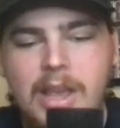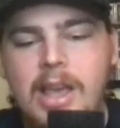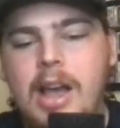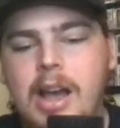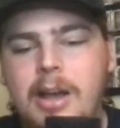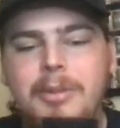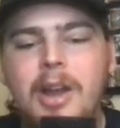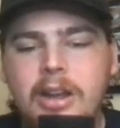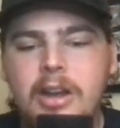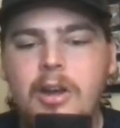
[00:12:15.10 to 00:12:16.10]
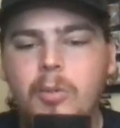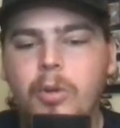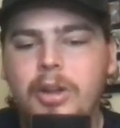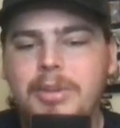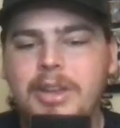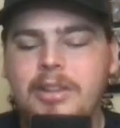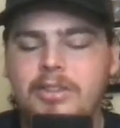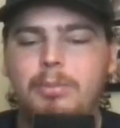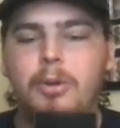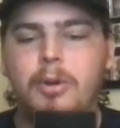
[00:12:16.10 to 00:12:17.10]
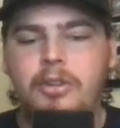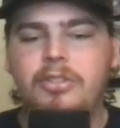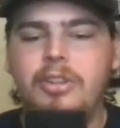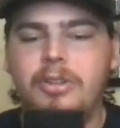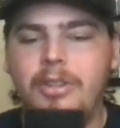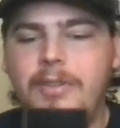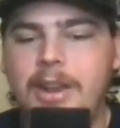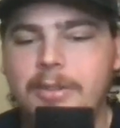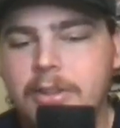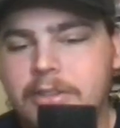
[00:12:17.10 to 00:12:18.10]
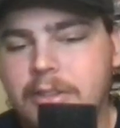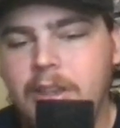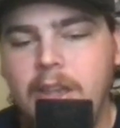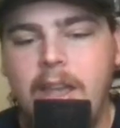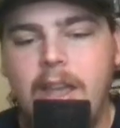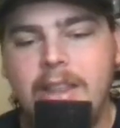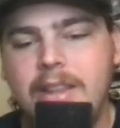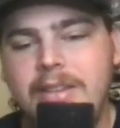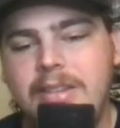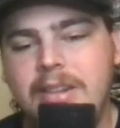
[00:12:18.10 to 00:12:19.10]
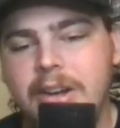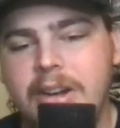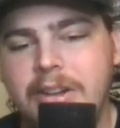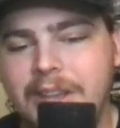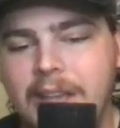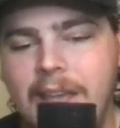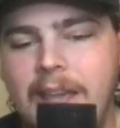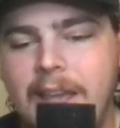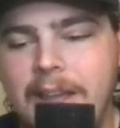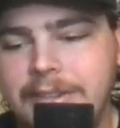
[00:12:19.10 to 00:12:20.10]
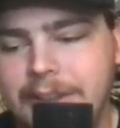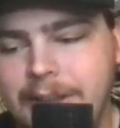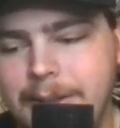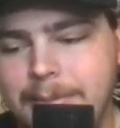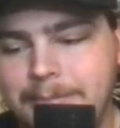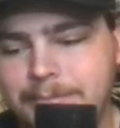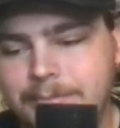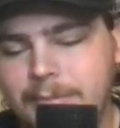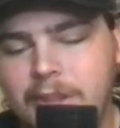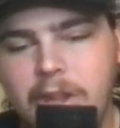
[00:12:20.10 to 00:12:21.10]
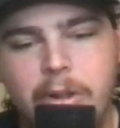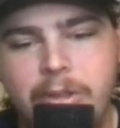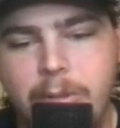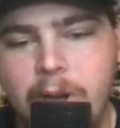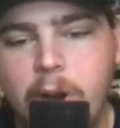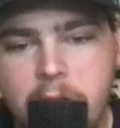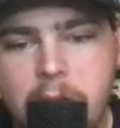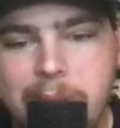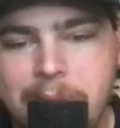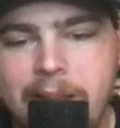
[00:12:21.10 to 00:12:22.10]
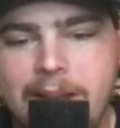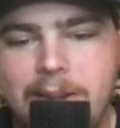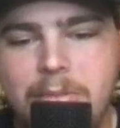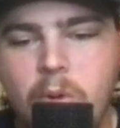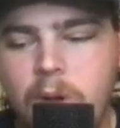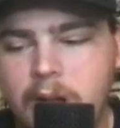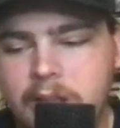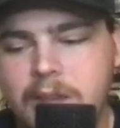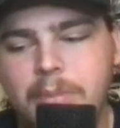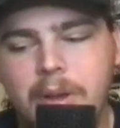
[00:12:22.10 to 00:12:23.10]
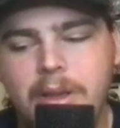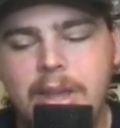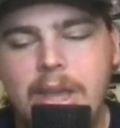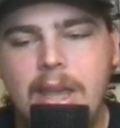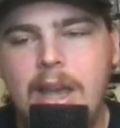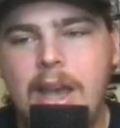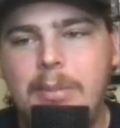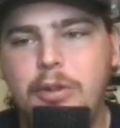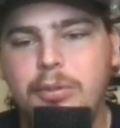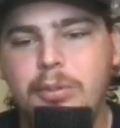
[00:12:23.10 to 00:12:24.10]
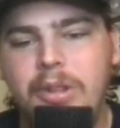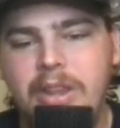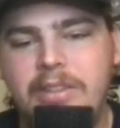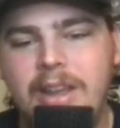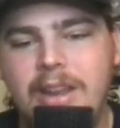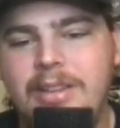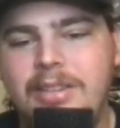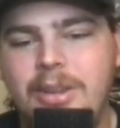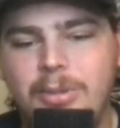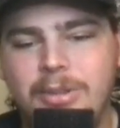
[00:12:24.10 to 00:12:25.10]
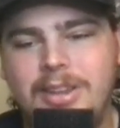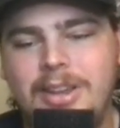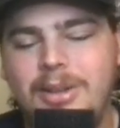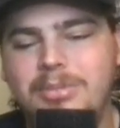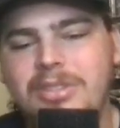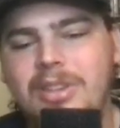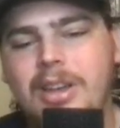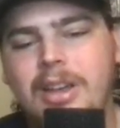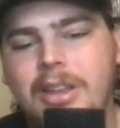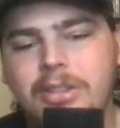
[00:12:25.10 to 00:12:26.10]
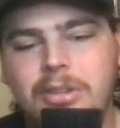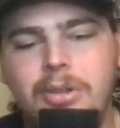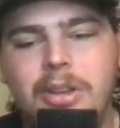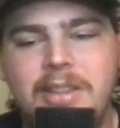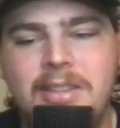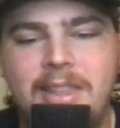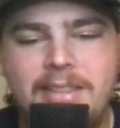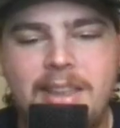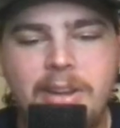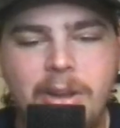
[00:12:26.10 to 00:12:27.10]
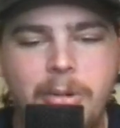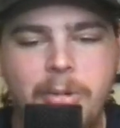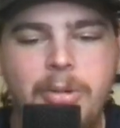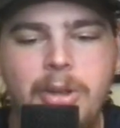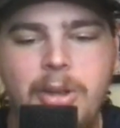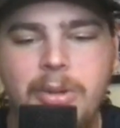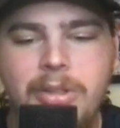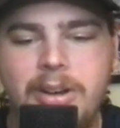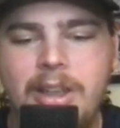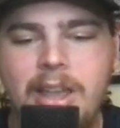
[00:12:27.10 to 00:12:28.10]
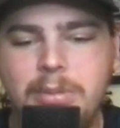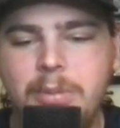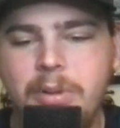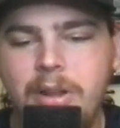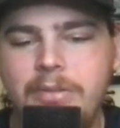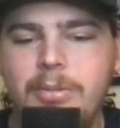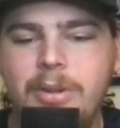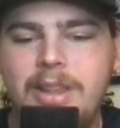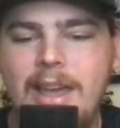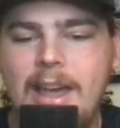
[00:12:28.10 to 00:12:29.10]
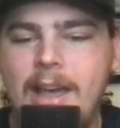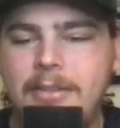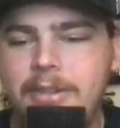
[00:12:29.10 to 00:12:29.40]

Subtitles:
Knock on wood, because the Brewers are still the favorites in this series. And, that we are going to be playing in Milwaukee. But I'm just really excited to see what the Cubs can do, because I think they know what they're capable of and what they have.